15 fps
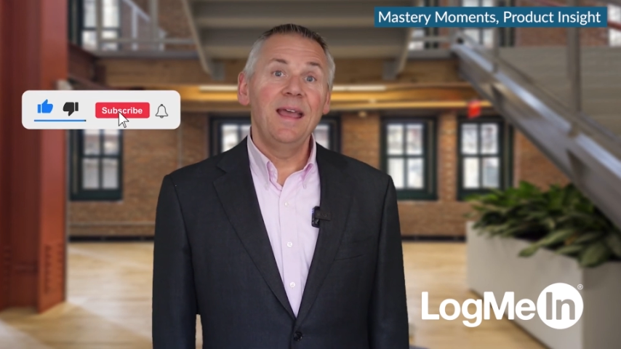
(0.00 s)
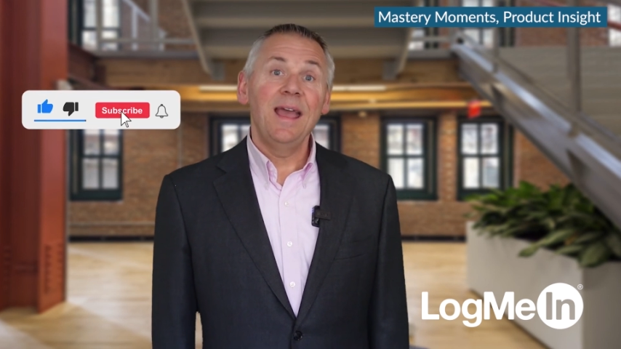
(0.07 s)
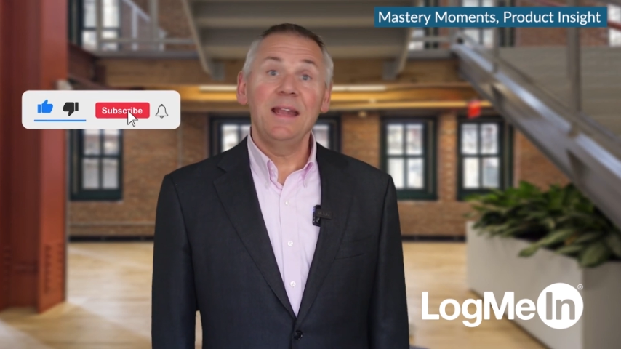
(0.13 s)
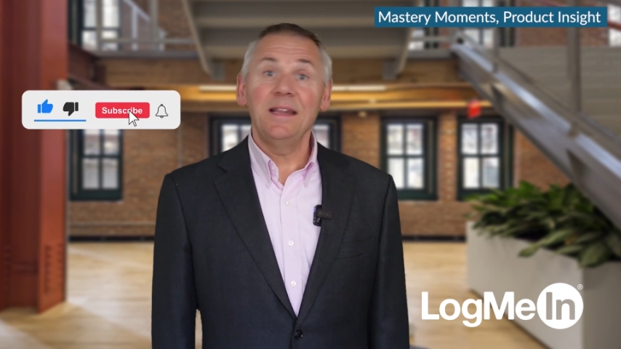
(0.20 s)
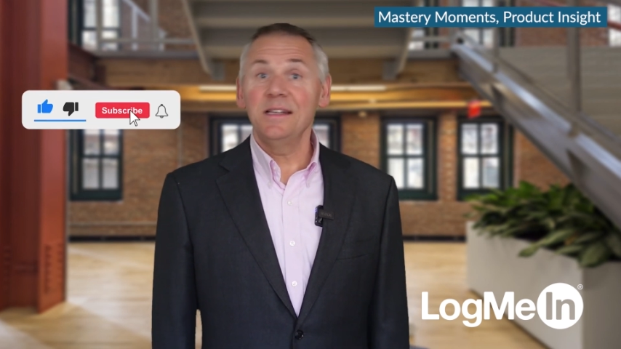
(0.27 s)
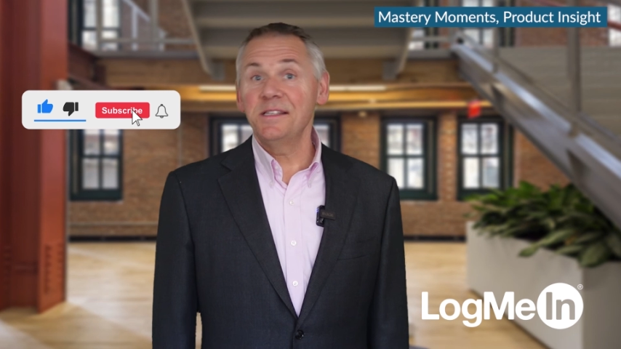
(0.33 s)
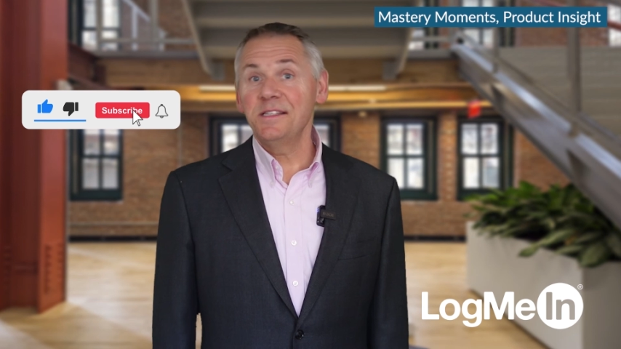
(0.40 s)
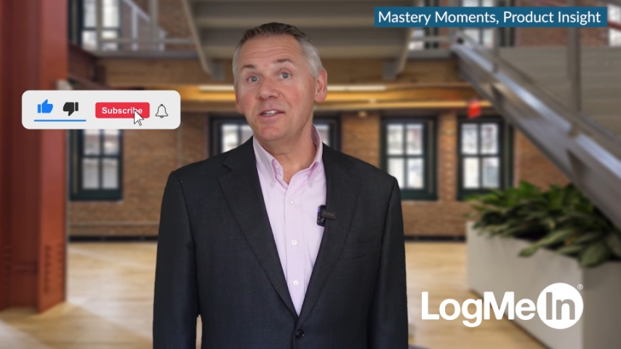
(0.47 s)

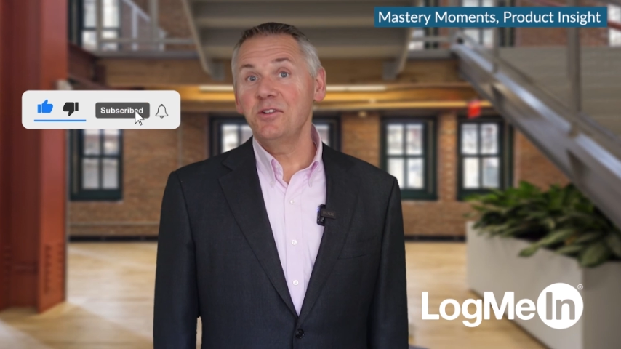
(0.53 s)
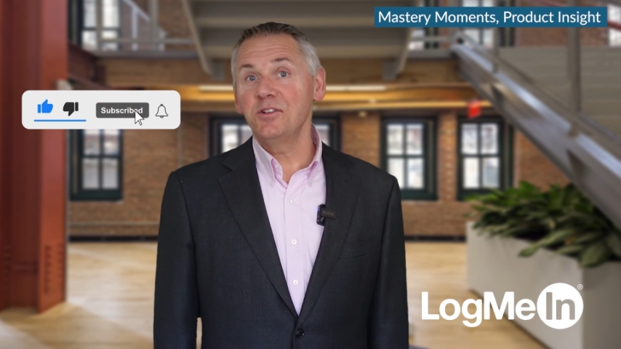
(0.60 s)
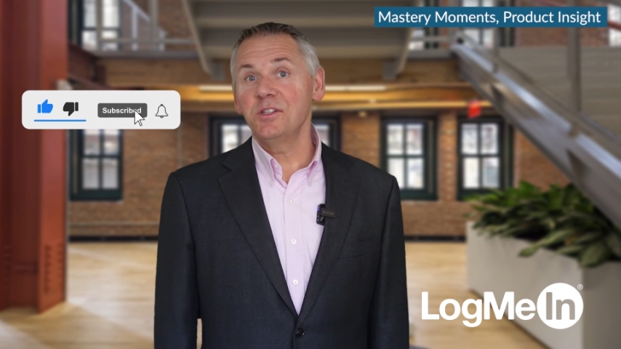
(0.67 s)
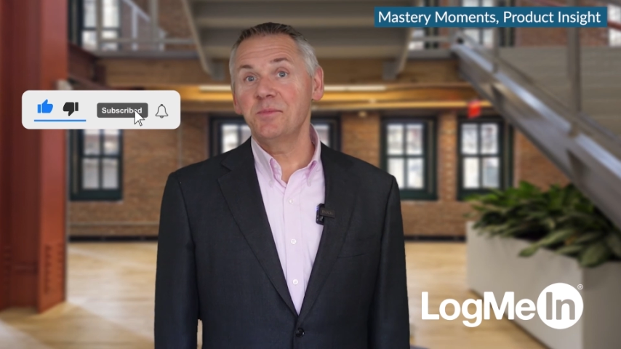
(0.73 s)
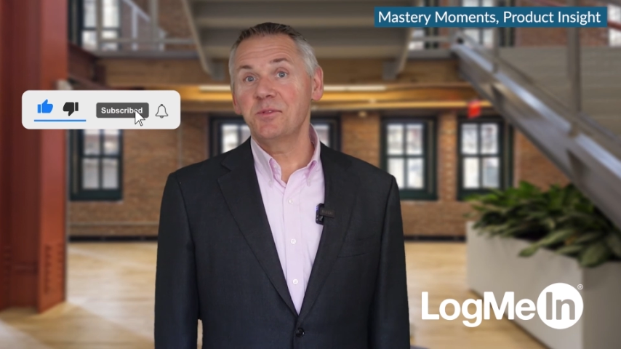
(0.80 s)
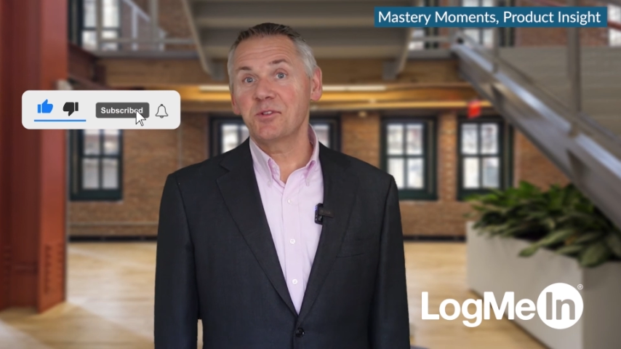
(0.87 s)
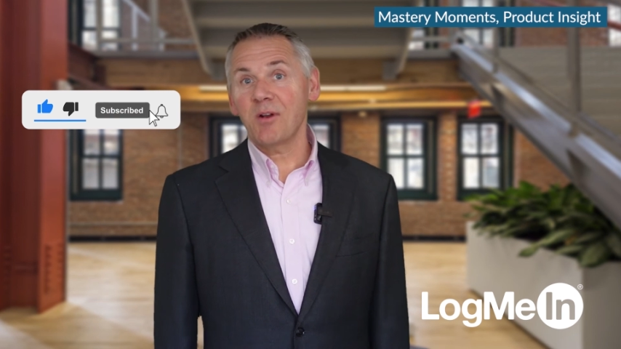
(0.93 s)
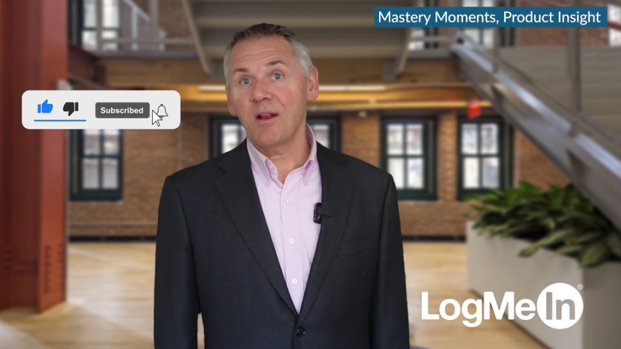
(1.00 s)
and consider
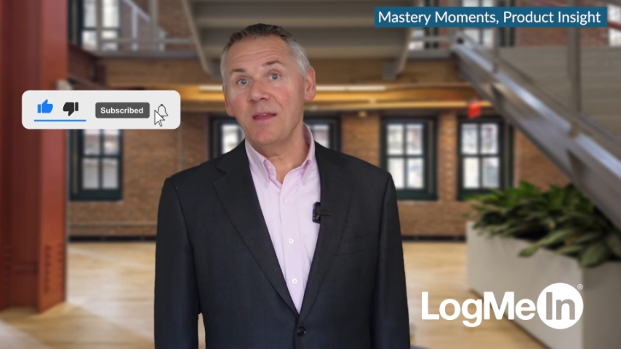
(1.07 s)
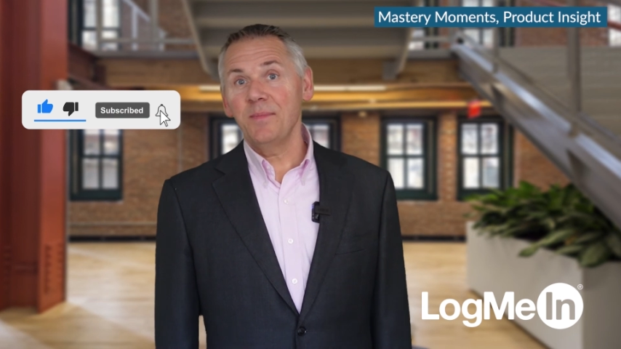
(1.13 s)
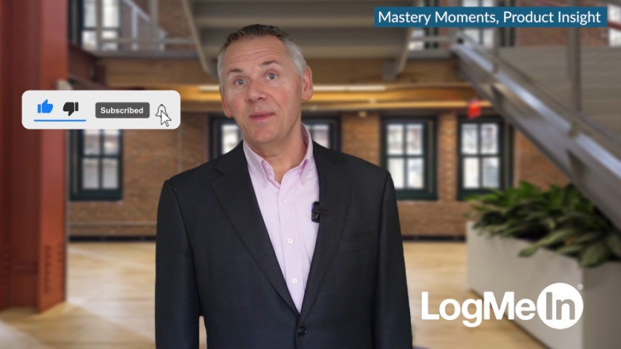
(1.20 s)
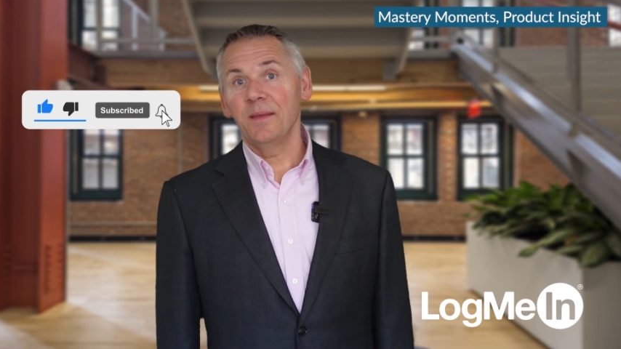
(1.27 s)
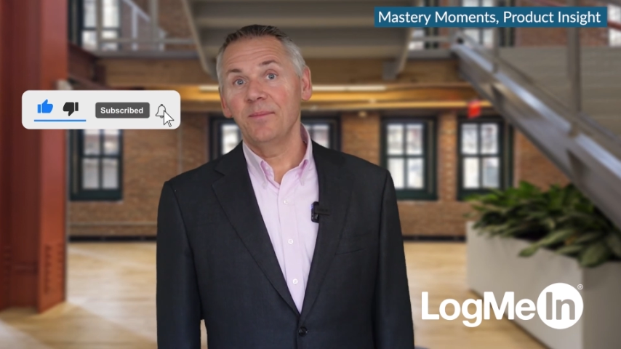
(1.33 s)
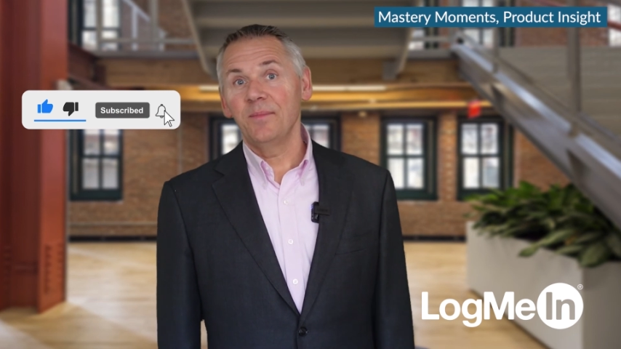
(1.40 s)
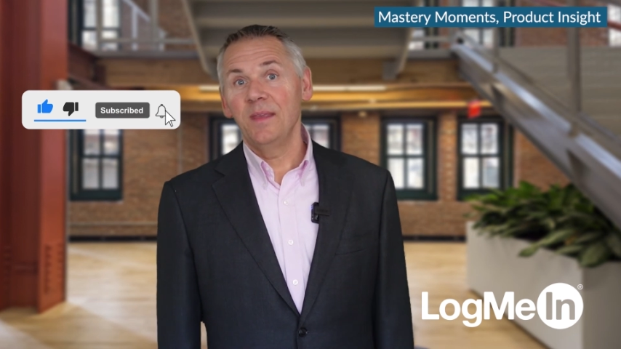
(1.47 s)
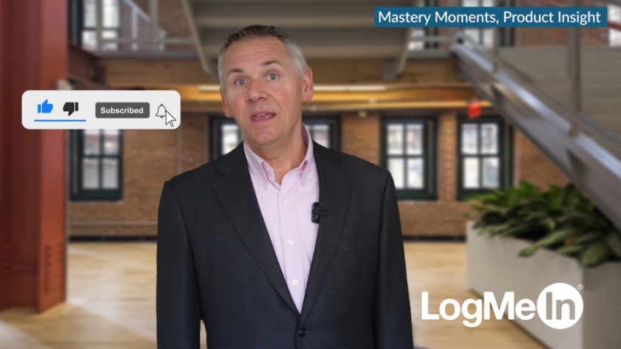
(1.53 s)

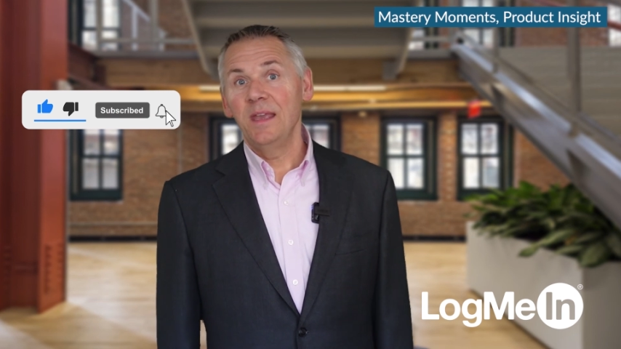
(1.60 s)
subscribing.